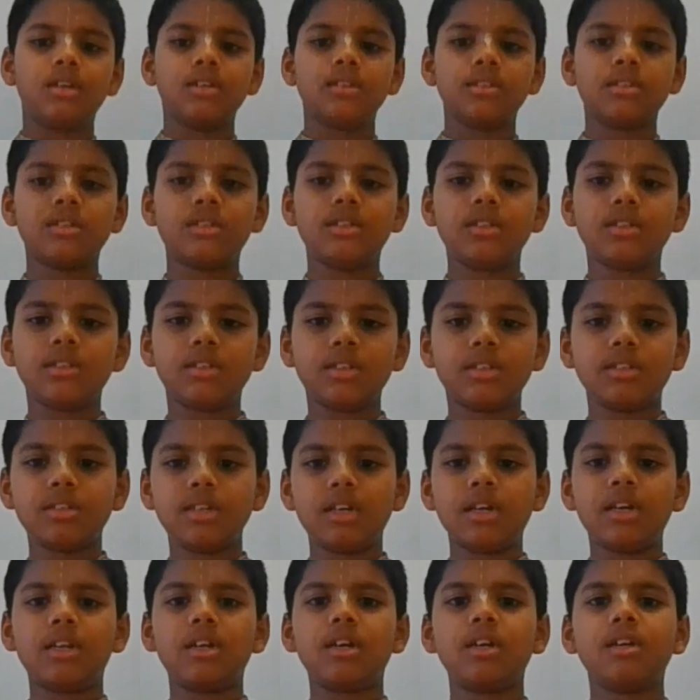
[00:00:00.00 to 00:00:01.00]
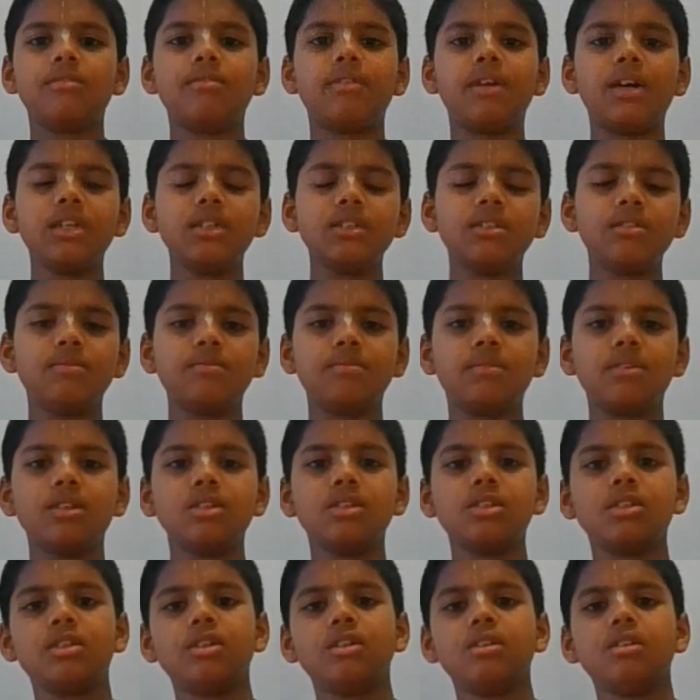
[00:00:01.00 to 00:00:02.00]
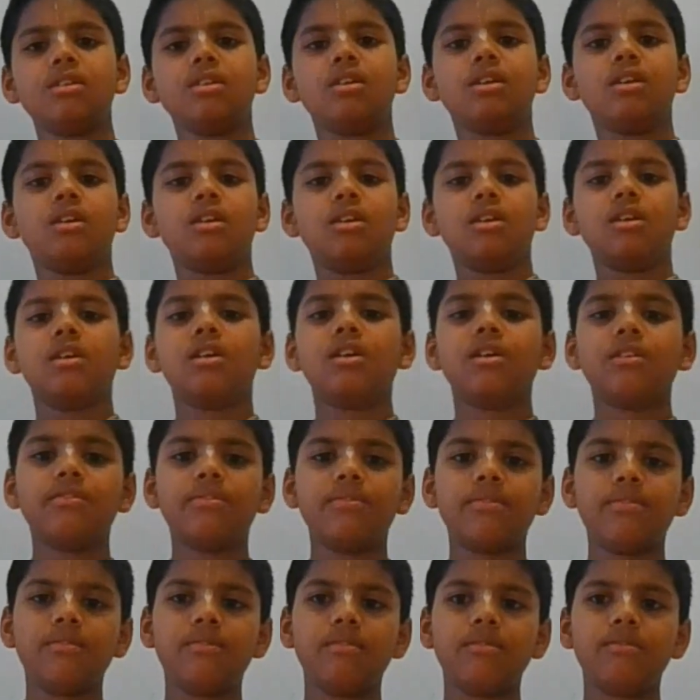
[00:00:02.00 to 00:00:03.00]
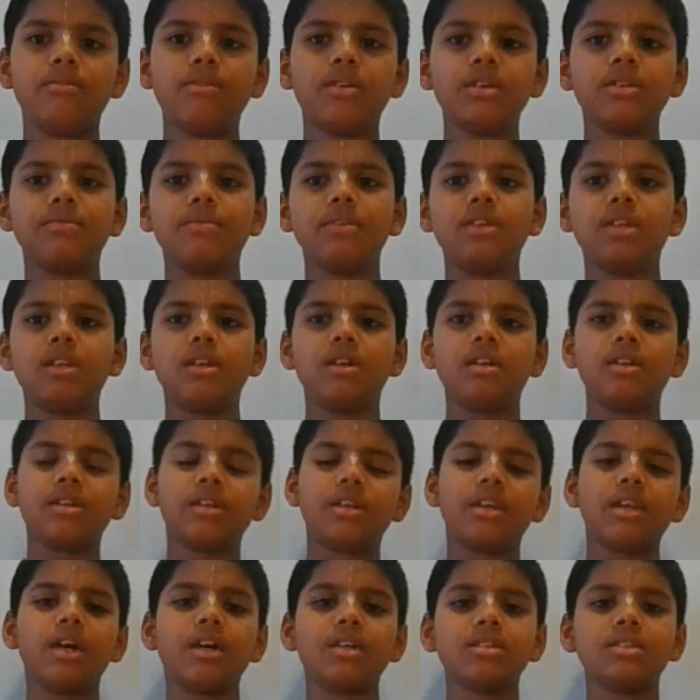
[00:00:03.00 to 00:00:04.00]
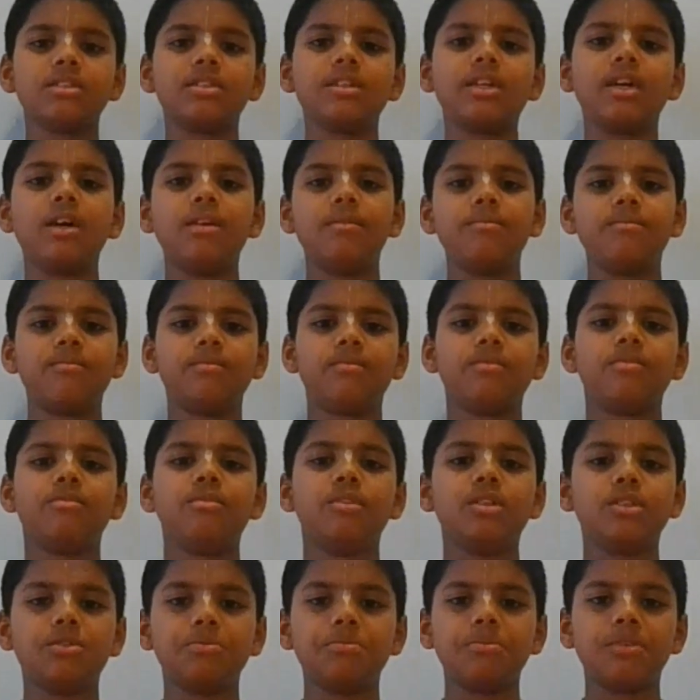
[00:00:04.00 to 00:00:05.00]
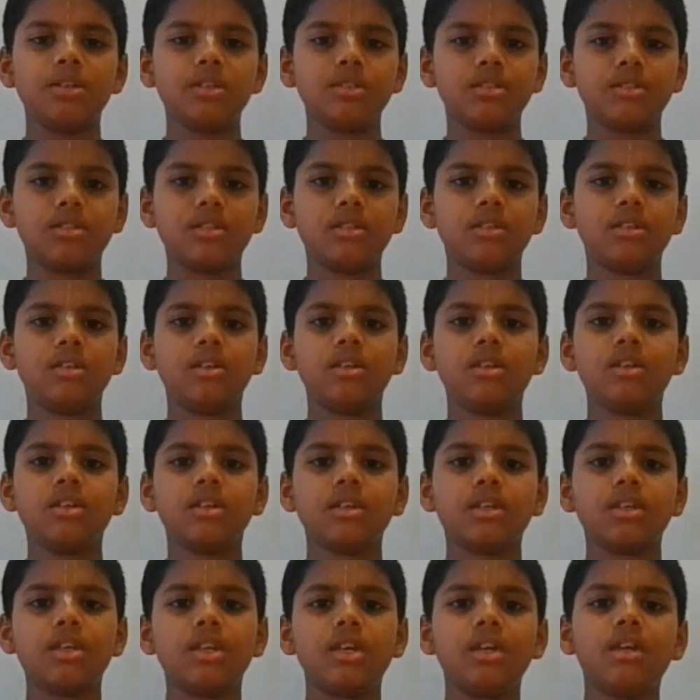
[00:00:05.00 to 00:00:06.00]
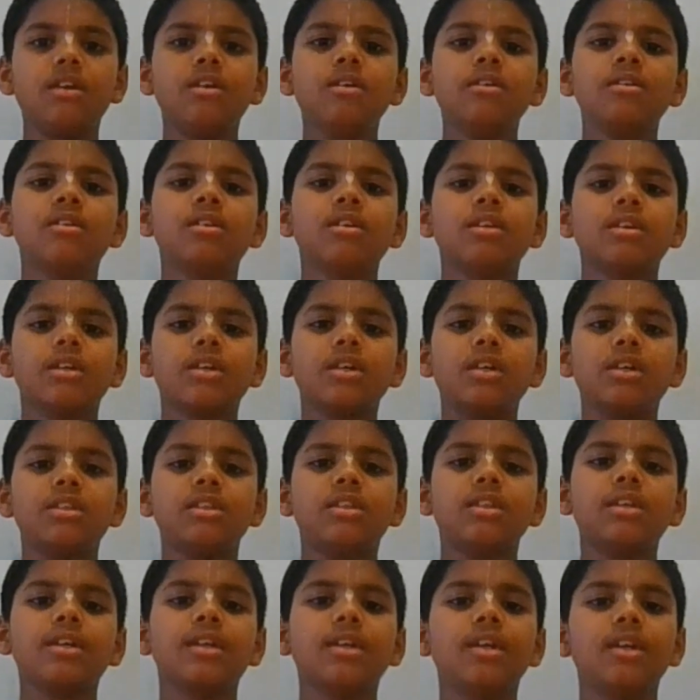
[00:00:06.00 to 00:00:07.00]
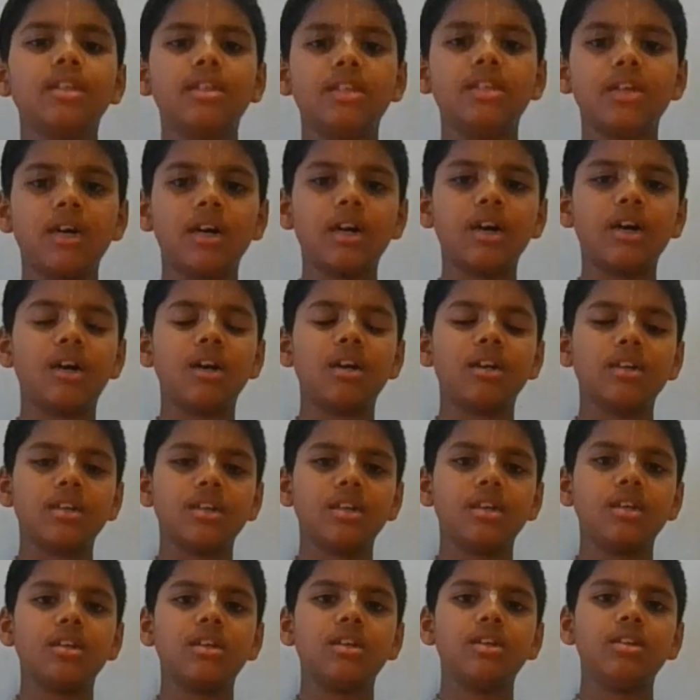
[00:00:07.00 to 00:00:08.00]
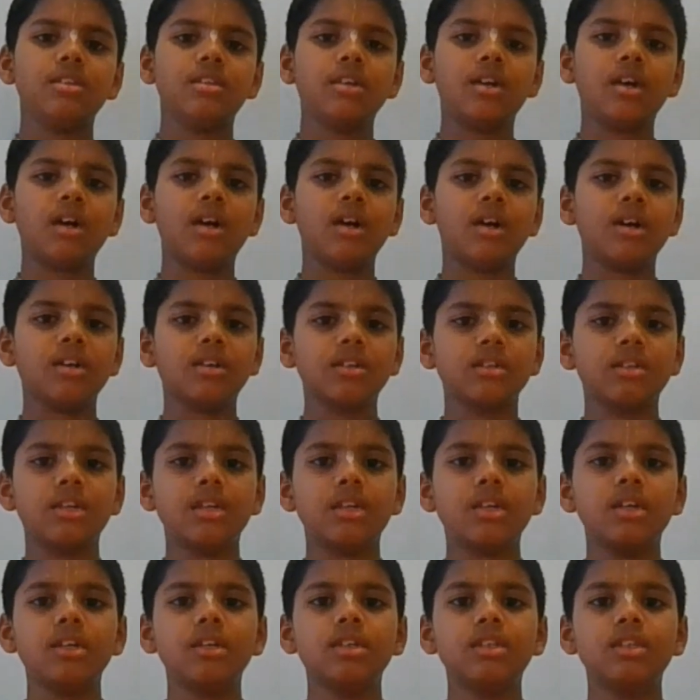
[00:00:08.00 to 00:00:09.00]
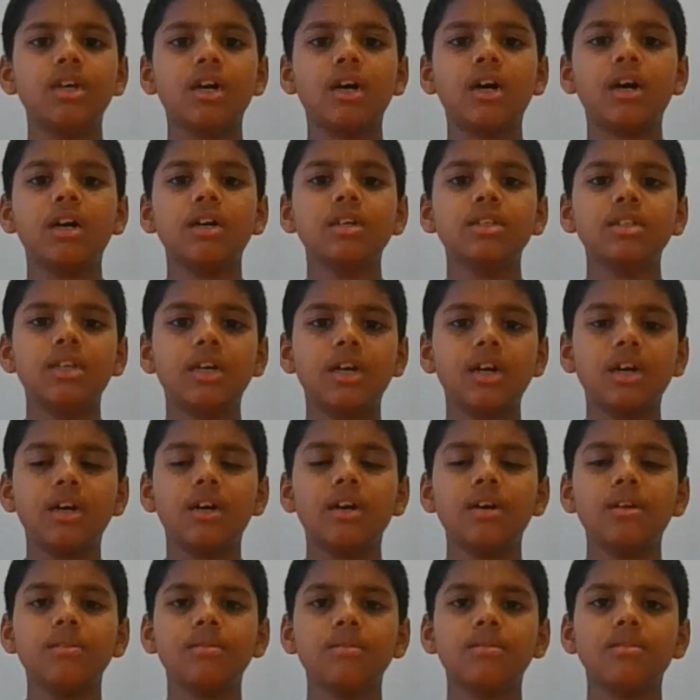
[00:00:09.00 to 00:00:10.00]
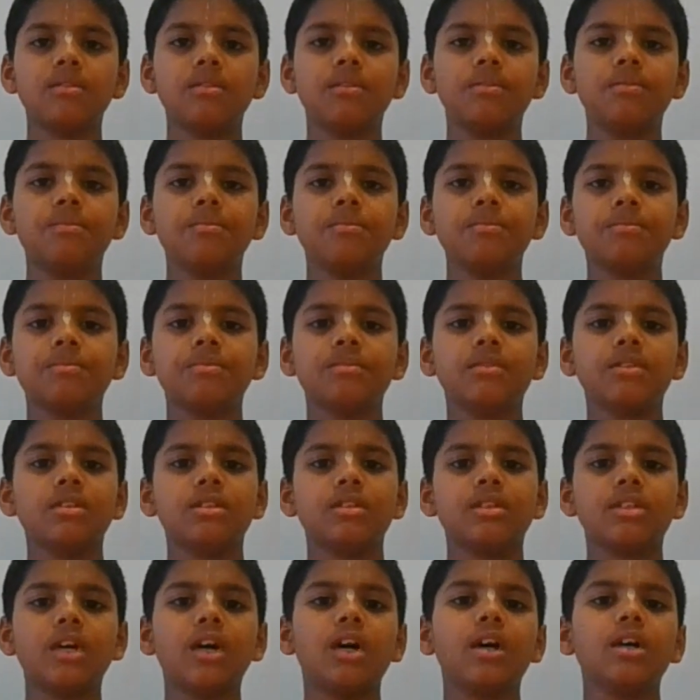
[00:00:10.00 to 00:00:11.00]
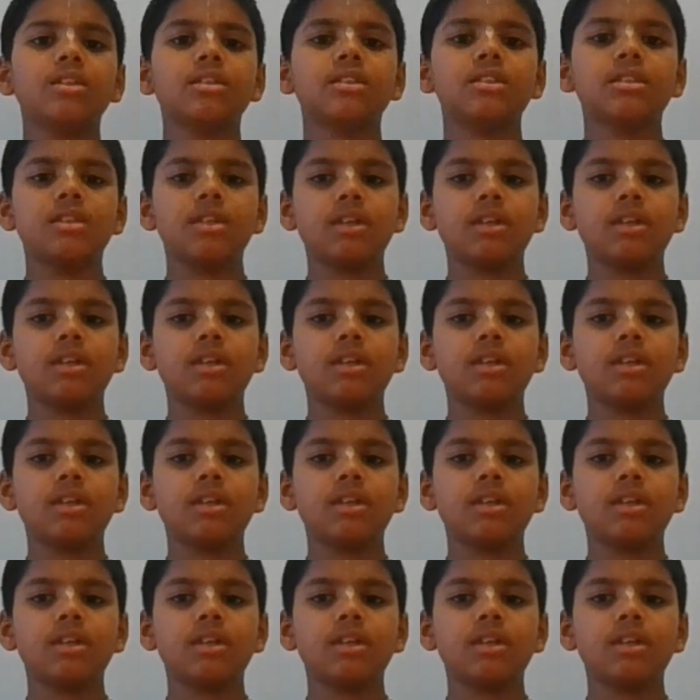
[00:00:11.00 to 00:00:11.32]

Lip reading: So this is an advanced version of what we learned last time, which was Khe Ti Ge Dha Ge Dha Dha Ta